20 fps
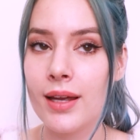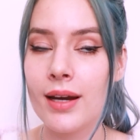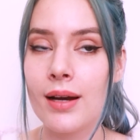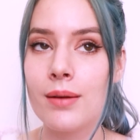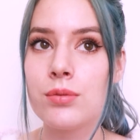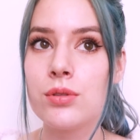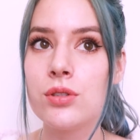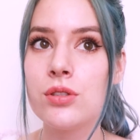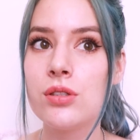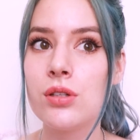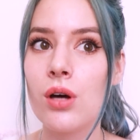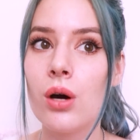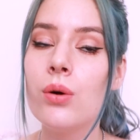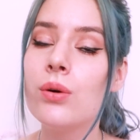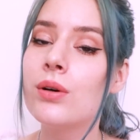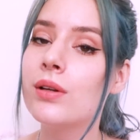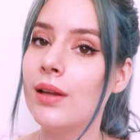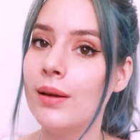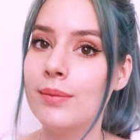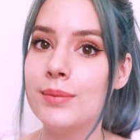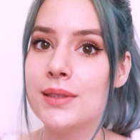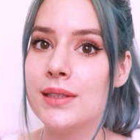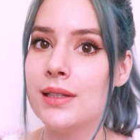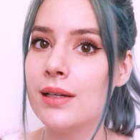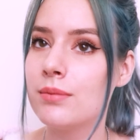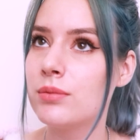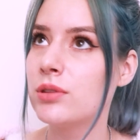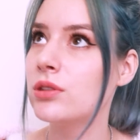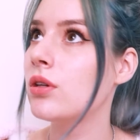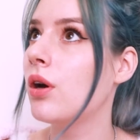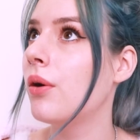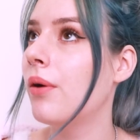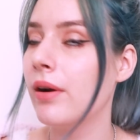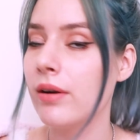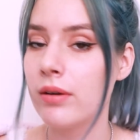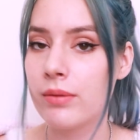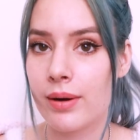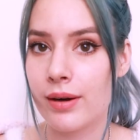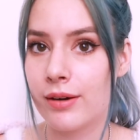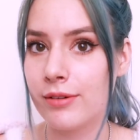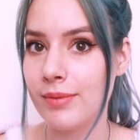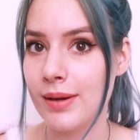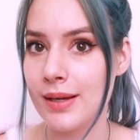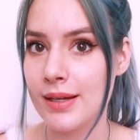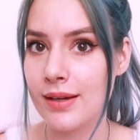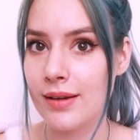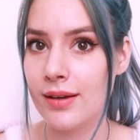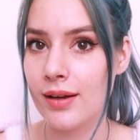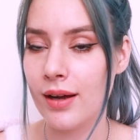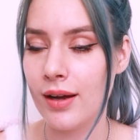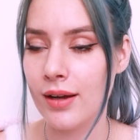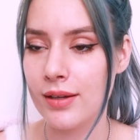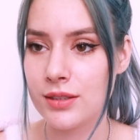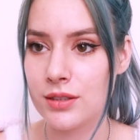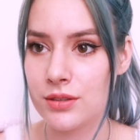and I'm so clumsy and I'm so unaware of my